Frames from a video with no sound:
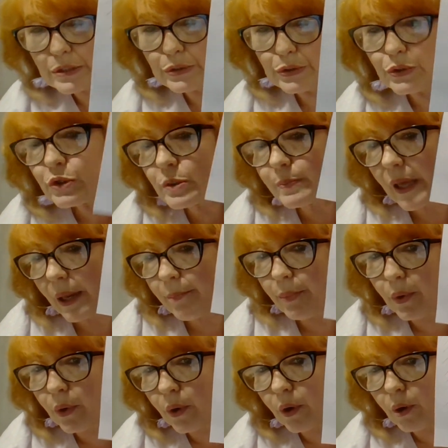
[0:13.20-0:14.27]
of
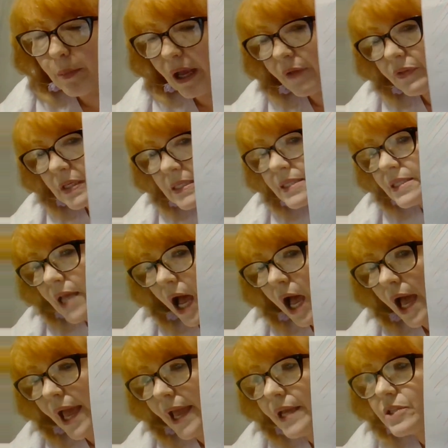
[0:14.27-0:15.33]
newspaper about this
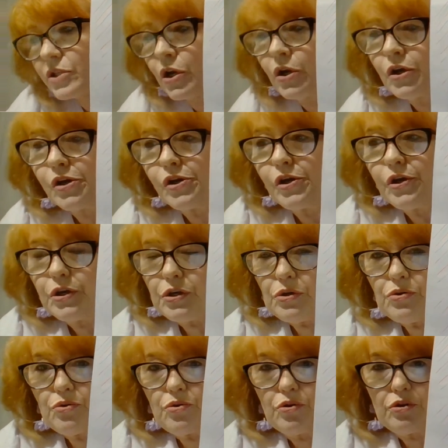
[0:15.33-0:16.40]
size.
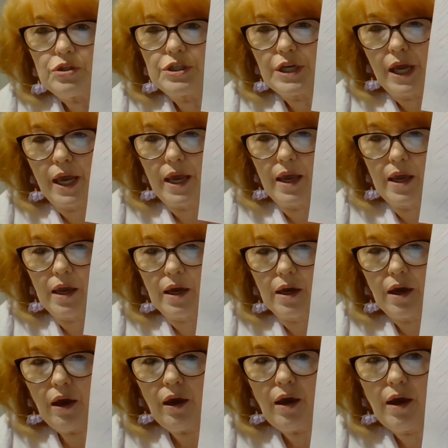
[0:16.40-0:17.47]
You could take
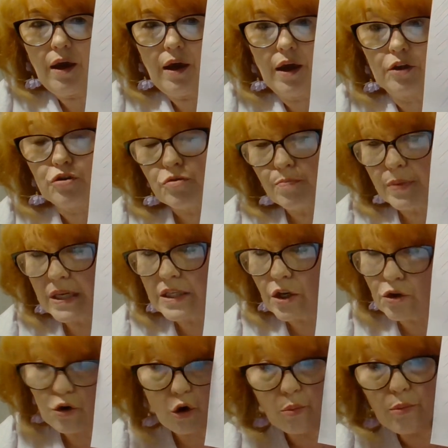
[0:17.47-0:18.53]
a piece of
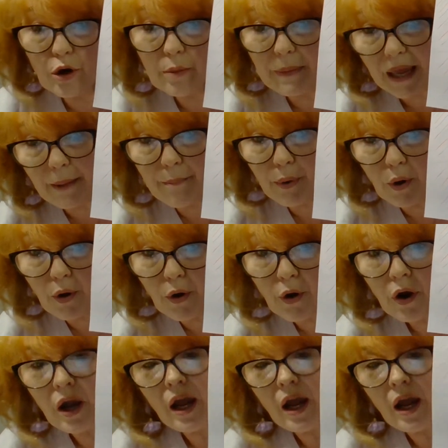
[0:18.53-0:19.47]
notebook paper.